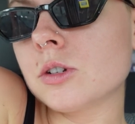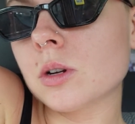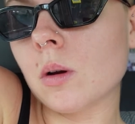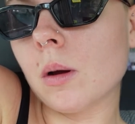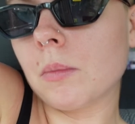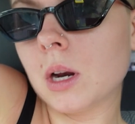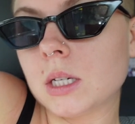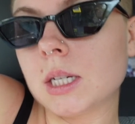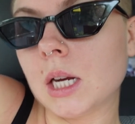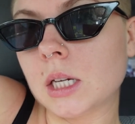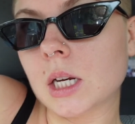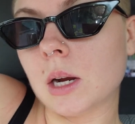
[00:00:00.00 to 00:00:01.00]
so I'm gonna
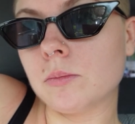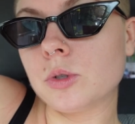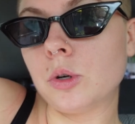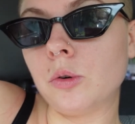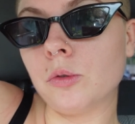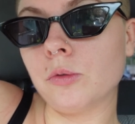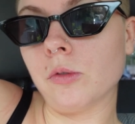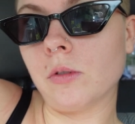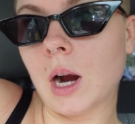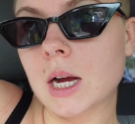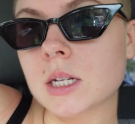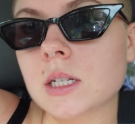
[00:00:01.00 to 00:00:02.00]
take time to
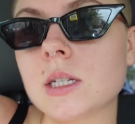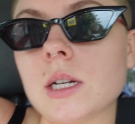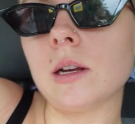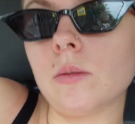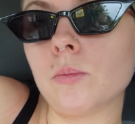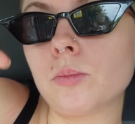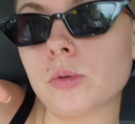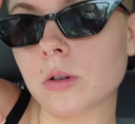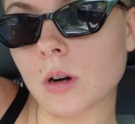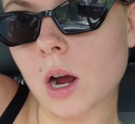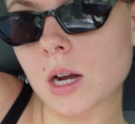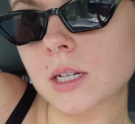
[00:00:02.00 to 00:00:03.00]
rest and
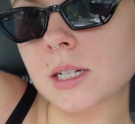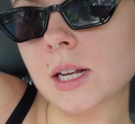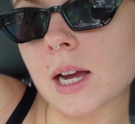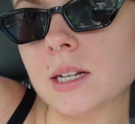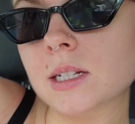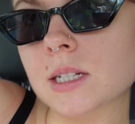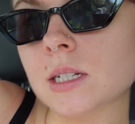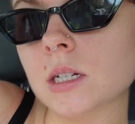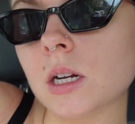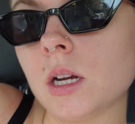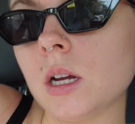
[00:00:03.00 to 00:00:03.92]
process